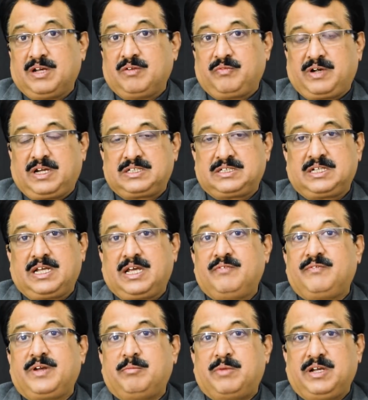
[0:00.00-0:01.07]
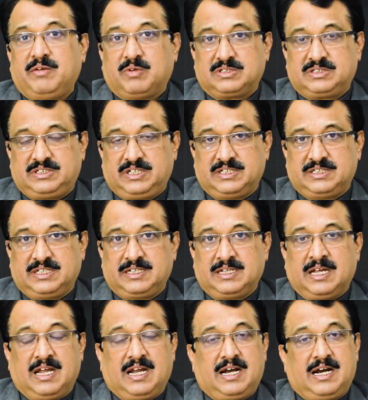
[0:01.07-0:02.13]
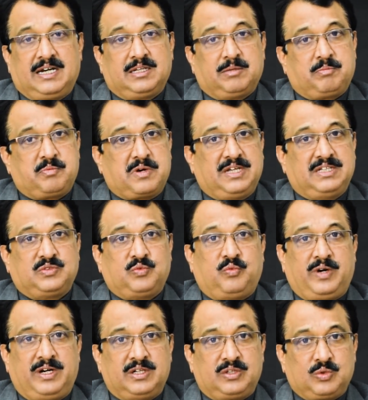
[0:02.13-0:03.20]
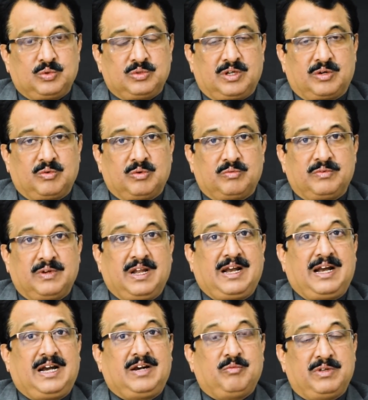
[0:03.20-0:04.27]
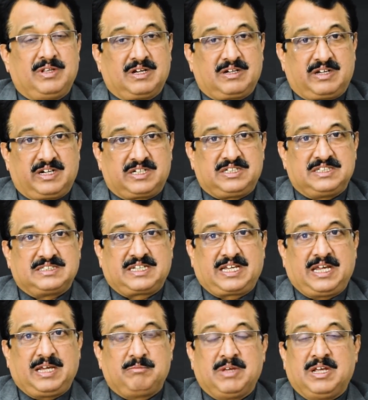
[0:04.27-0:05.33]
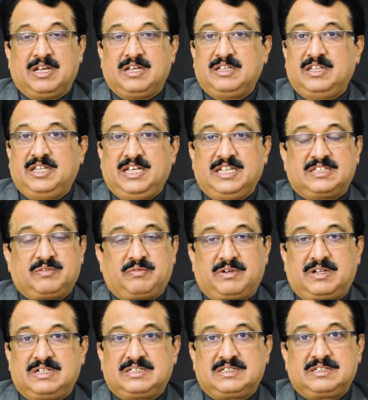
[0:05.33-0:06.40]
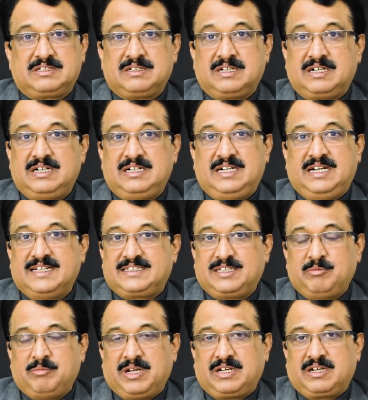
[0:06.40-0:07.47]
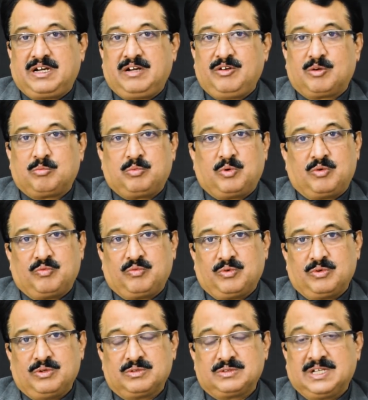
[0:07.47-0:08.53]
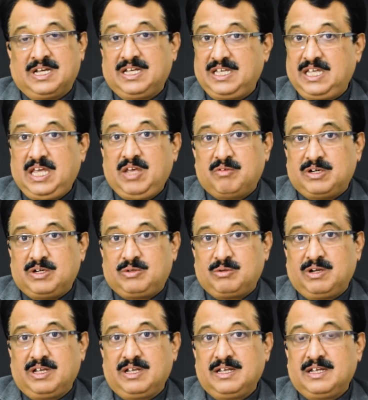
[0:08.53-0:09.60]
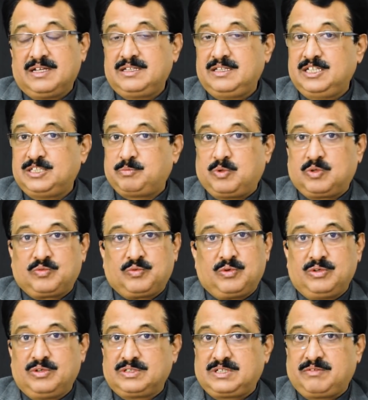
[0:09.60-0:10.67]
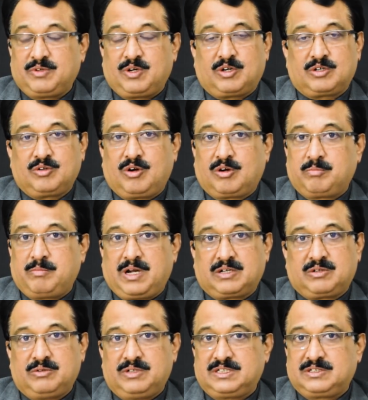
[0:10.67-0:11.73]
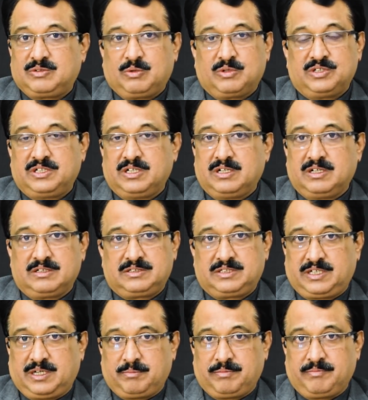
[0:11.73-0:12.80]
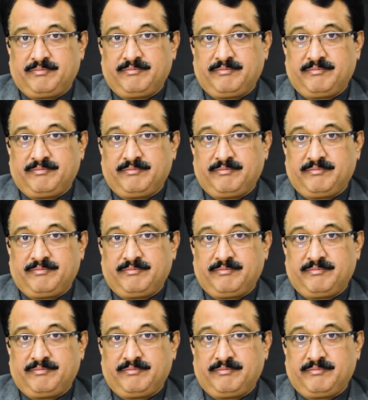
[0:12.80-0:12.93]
in fashion, everybody was chasing and the price went through the roof, and when the corrections came, these funds decimated your portfolios. Even today, these portfolios have not got back to its original shape.